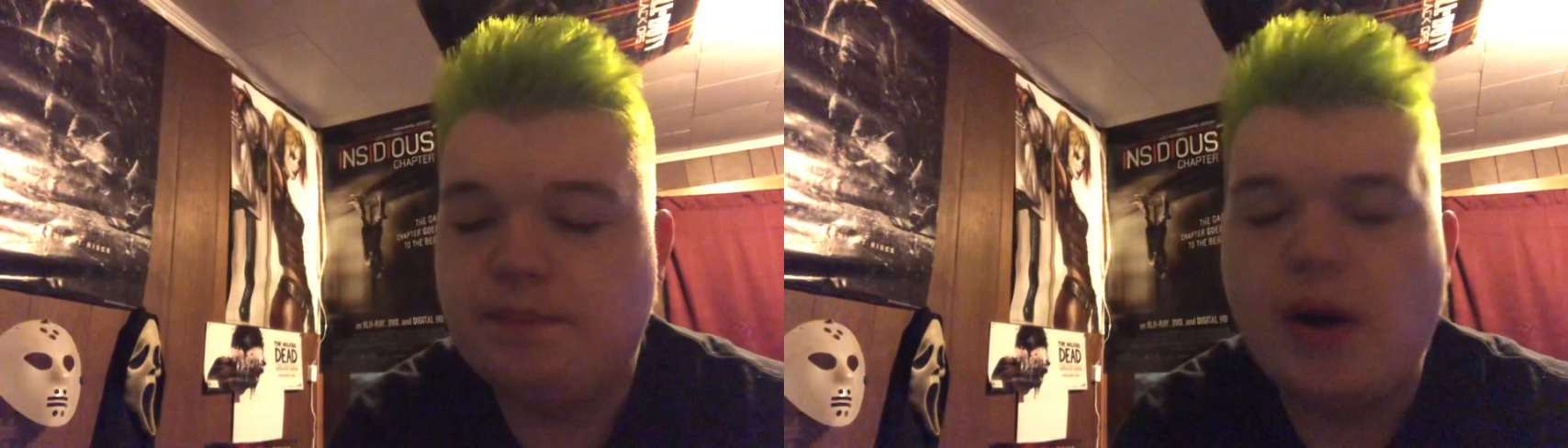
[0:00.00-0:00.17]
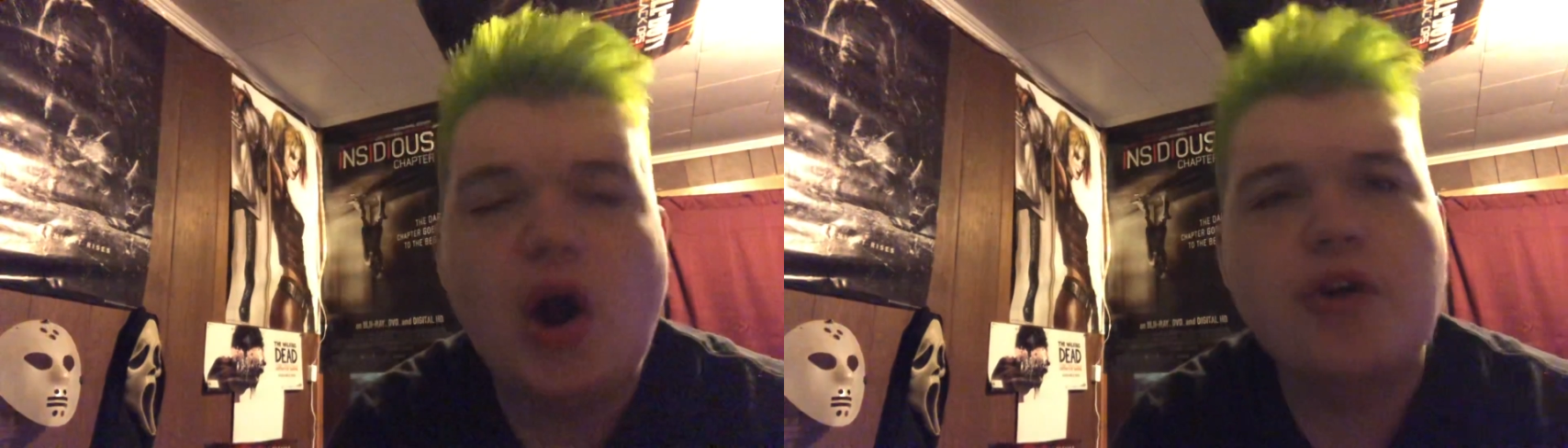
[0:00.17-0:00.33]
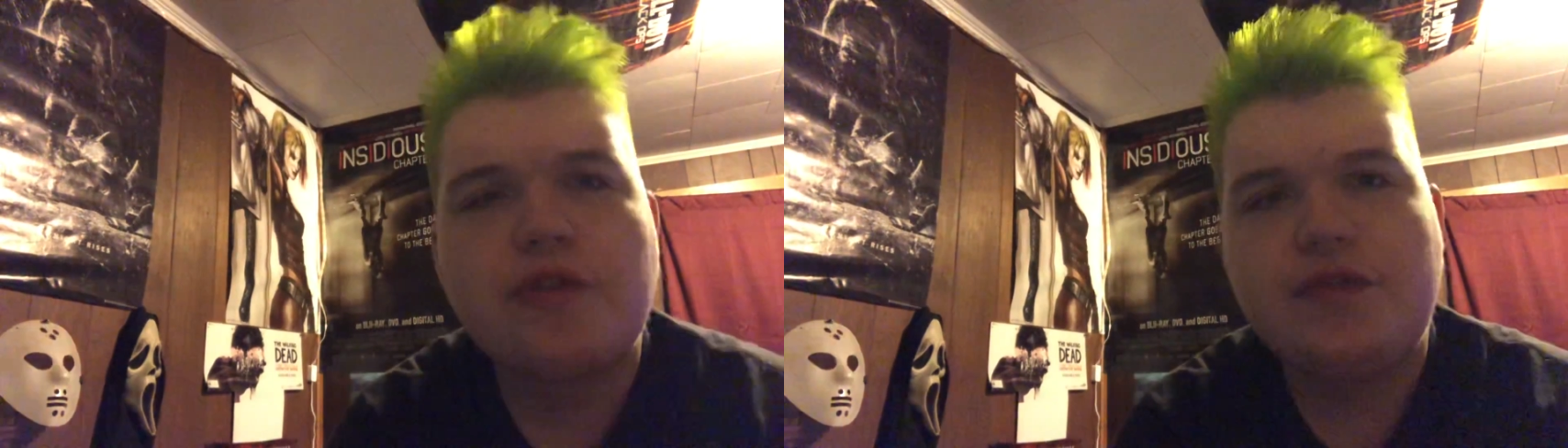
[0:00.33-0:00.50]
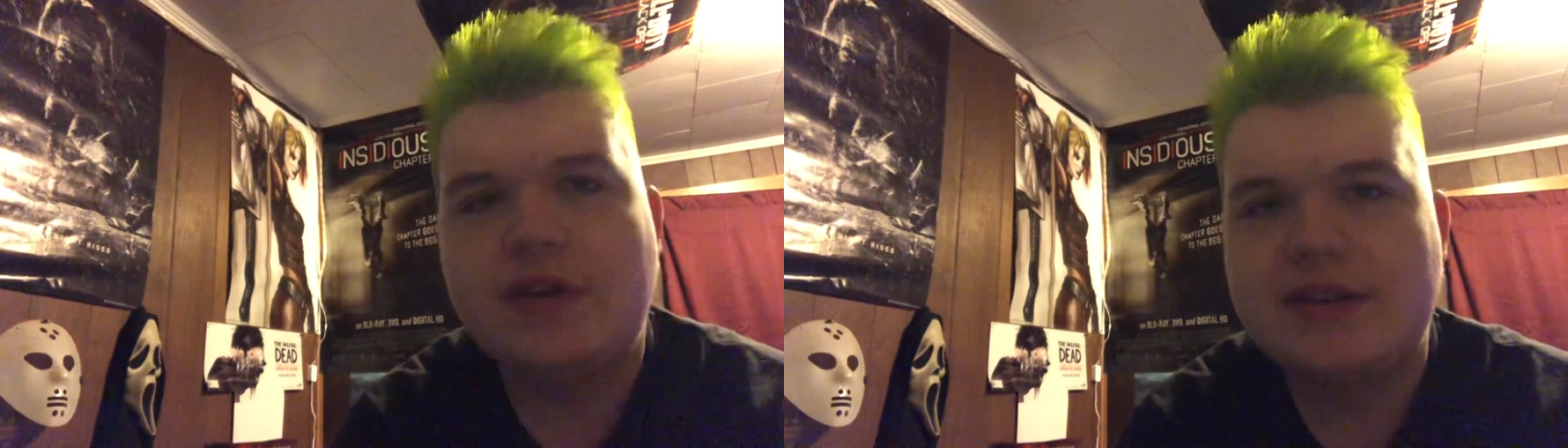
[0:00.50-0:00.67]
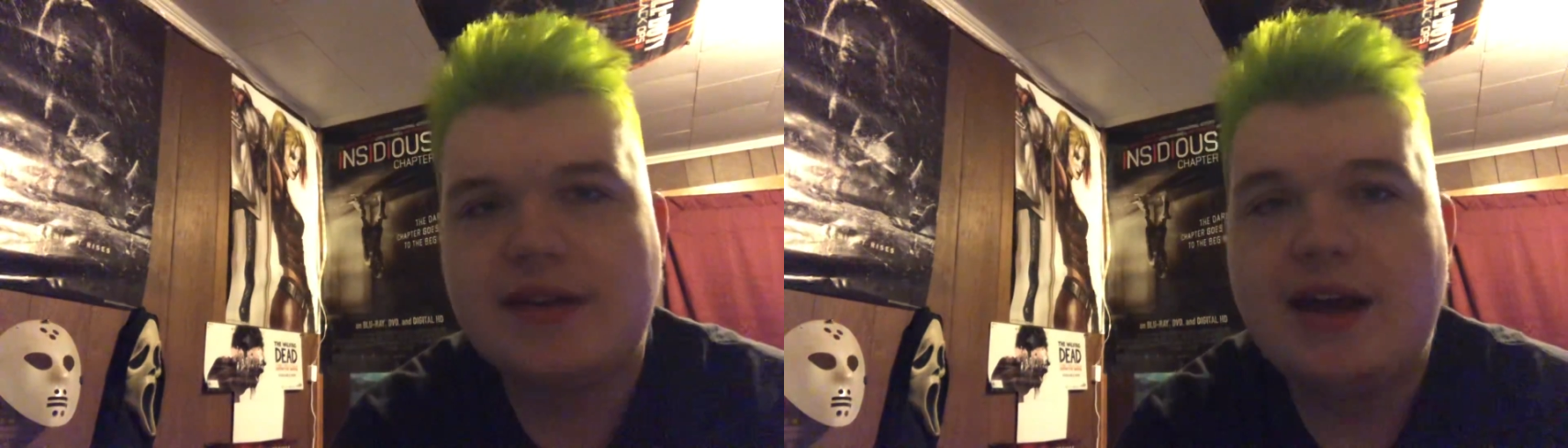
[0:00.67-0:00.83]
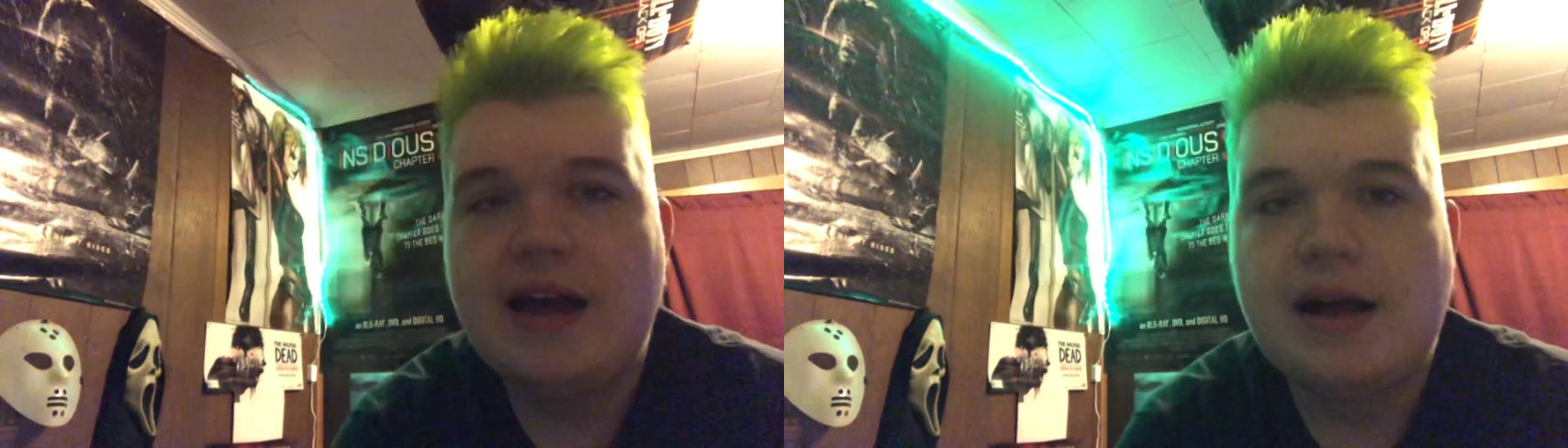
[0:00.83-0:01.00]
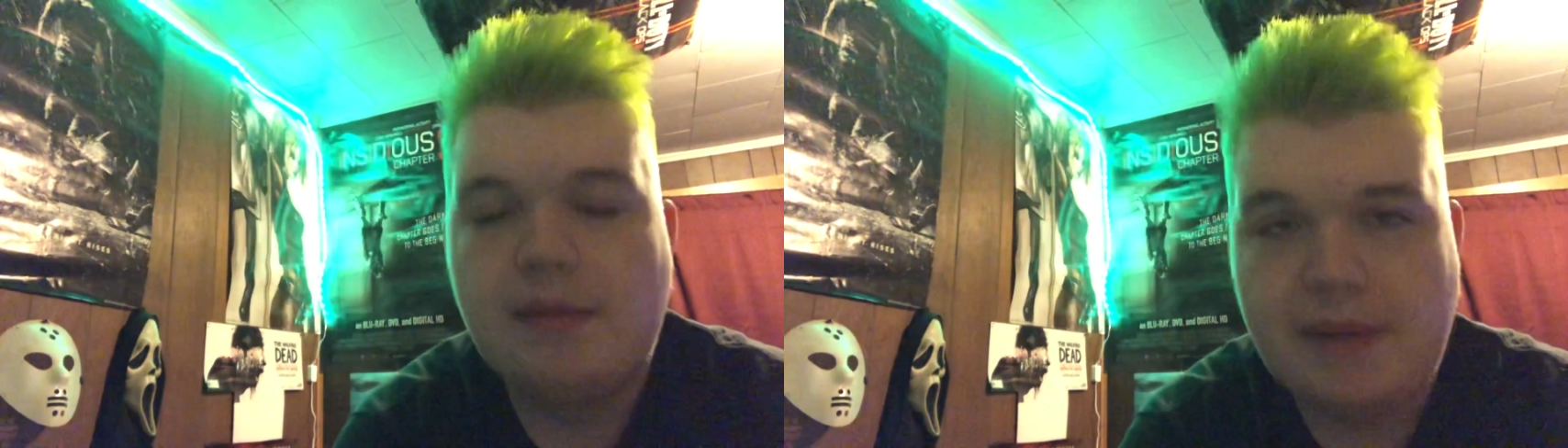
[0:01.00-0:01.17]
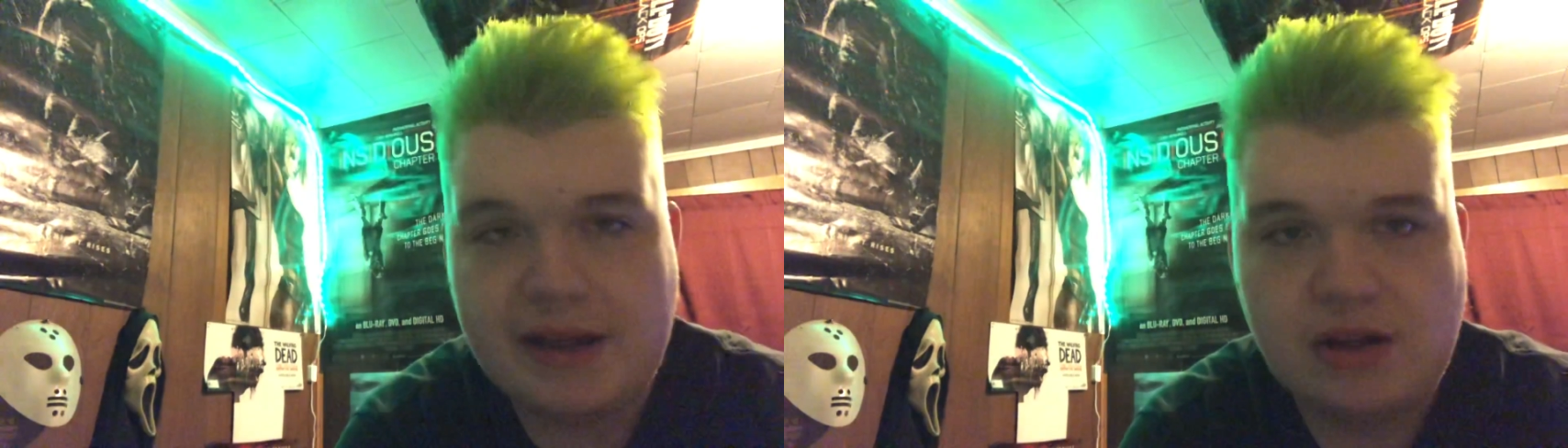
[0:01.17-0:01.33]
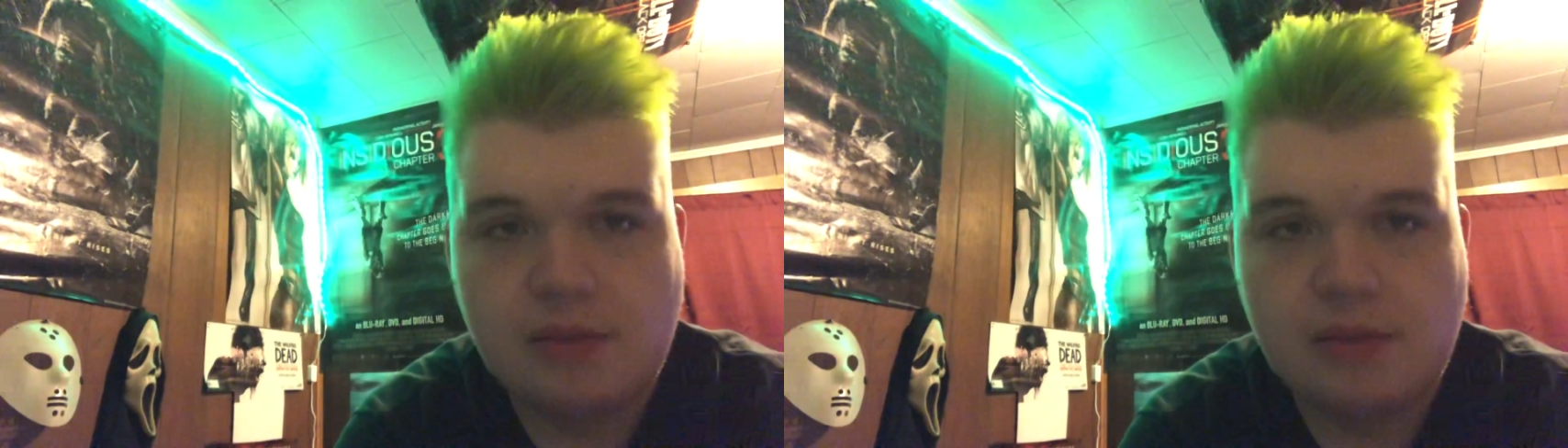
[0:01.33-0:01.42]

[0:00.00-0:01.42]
perfect Michael